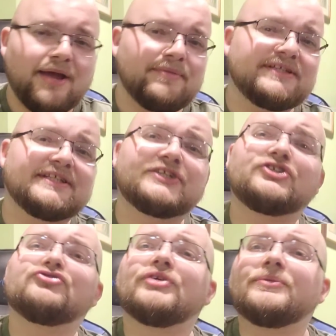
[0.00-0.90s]
but it's an
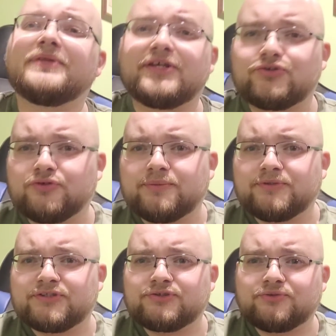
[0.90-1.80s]
extremely
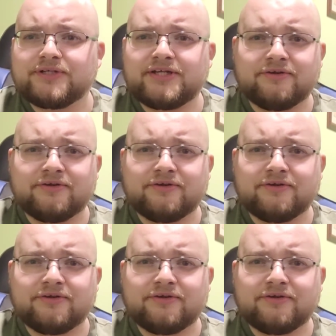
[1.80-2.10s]
enjoyable story.